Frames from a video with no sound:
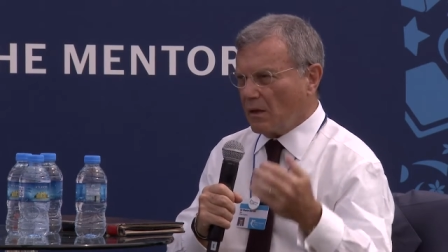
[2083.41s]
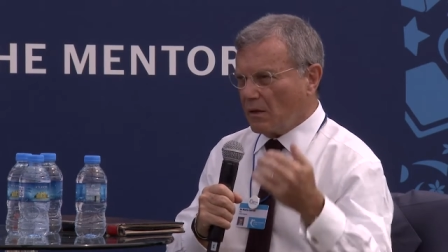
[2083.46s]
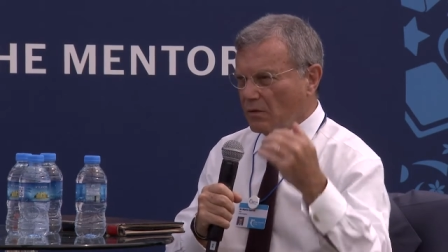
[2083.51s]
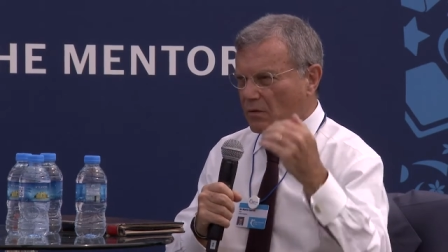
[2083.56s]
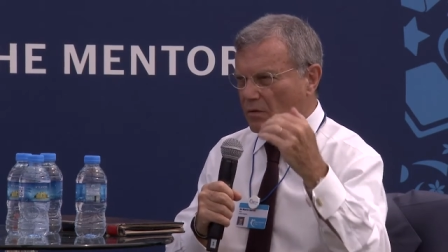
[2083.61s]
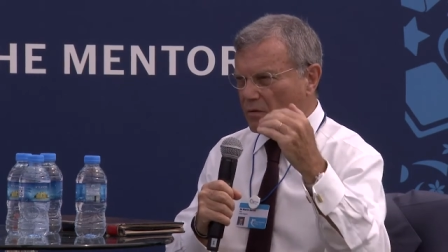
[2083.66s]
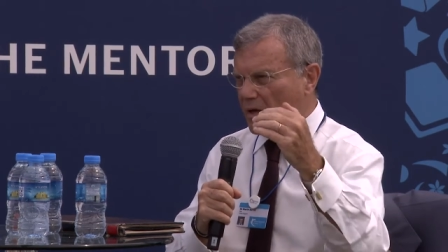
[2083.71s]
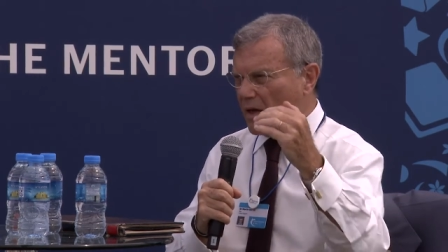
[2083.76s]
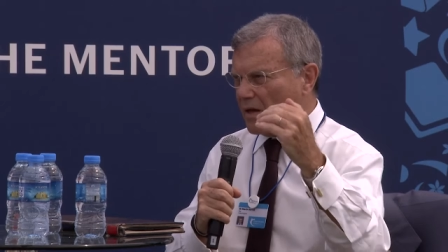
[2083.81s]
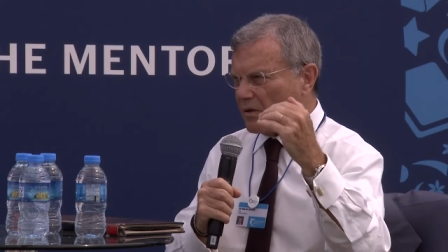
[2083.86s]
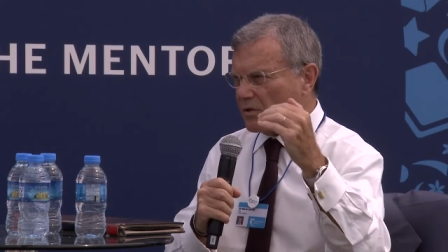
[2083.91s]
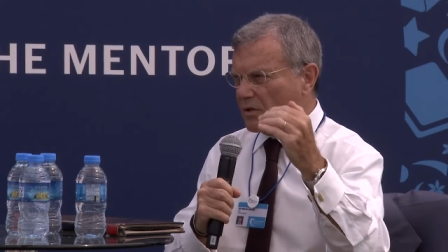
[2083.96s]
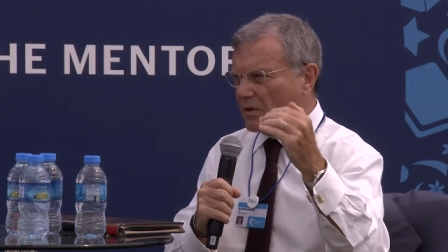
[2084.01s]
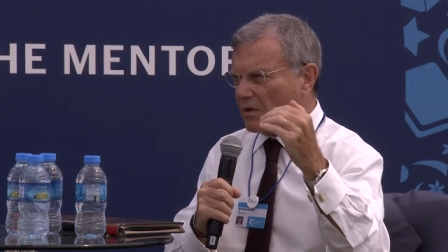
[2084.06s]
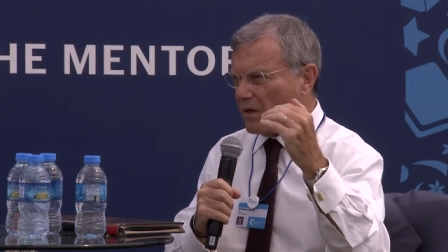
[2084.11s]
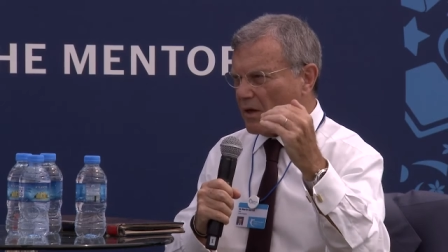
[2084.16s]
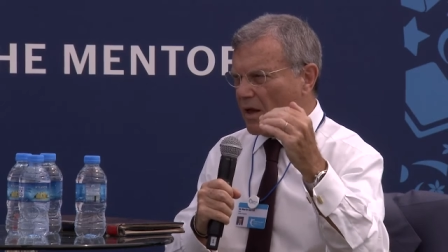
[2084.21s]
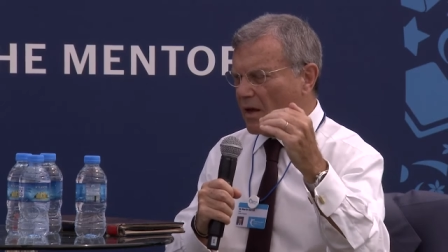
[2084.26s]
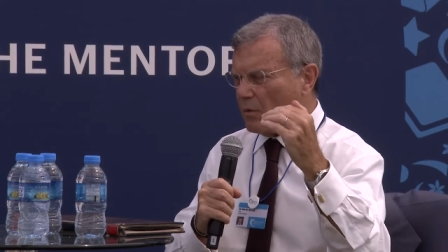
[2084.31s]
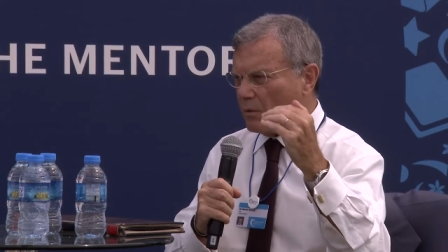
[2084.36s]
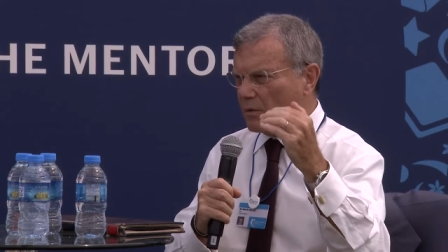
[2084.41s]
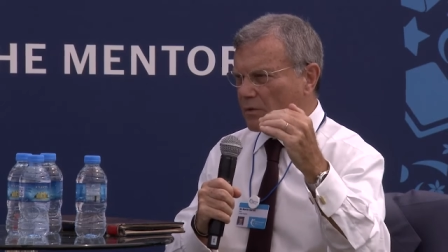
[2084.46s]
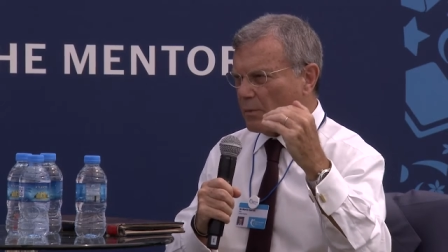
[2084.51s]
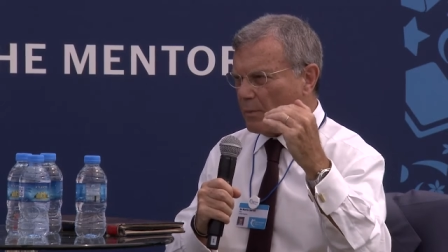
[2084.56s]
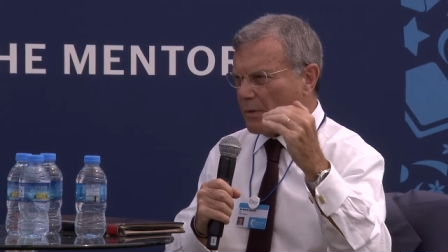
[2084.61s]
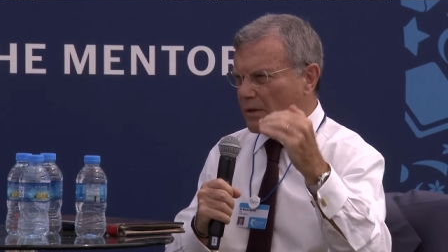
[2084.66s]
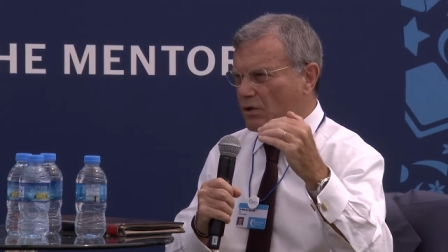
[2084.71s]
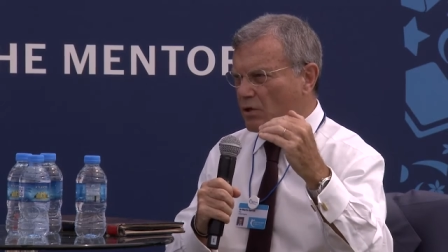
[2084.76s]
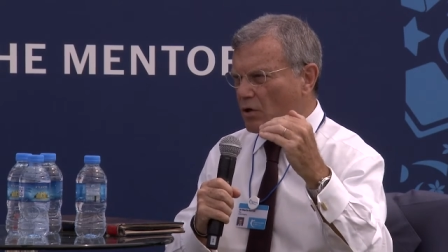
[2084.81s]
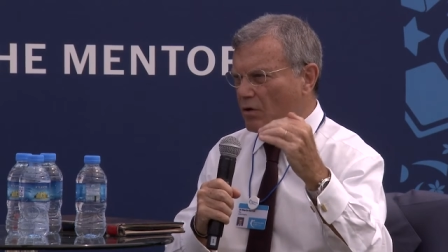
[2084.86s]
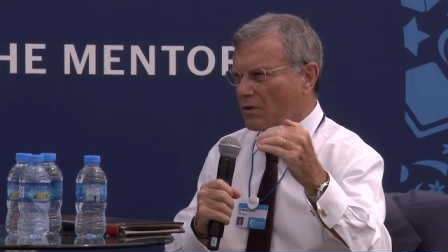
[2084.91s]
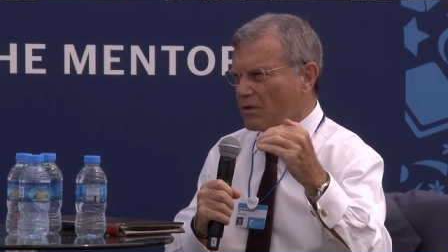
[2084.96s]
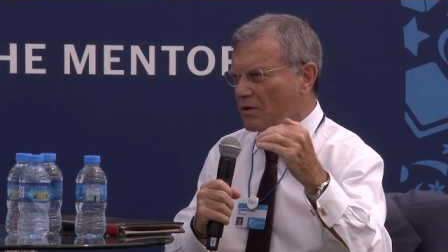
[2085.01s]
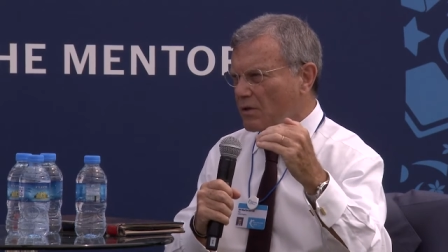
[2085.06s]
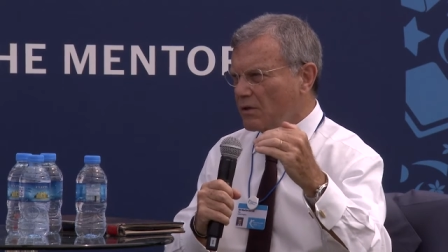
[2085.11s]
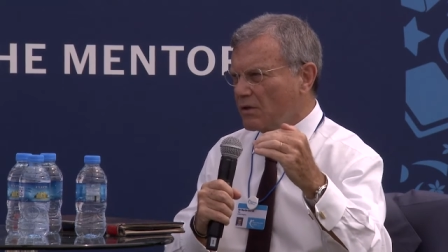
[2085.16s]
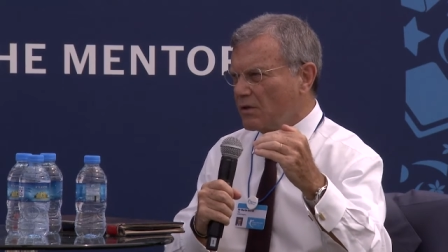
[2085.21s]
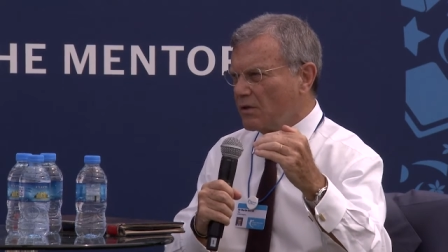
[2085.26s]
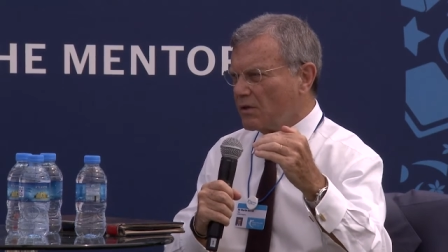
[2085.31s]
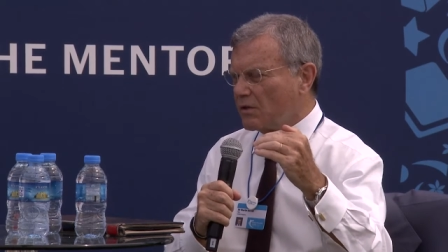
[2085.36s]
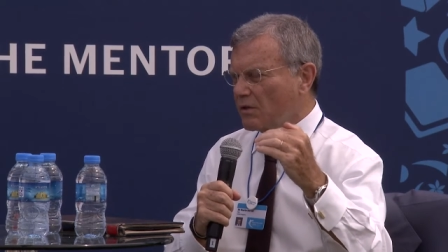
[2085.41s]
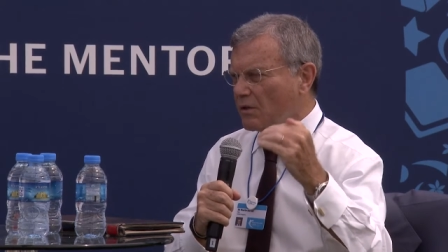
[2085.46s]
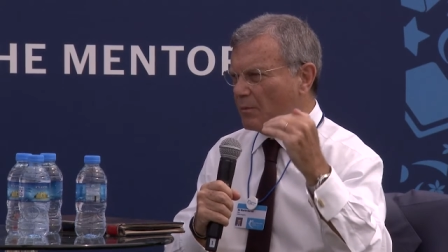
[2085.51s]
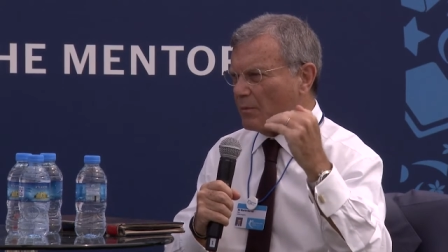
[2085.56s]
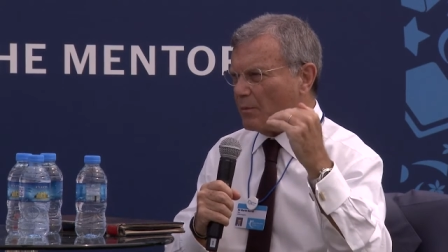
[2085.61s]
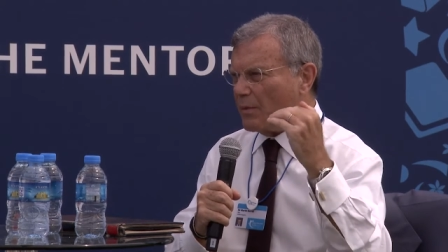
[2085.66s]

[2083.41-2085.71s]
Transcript: 2008 was a big shock to the system.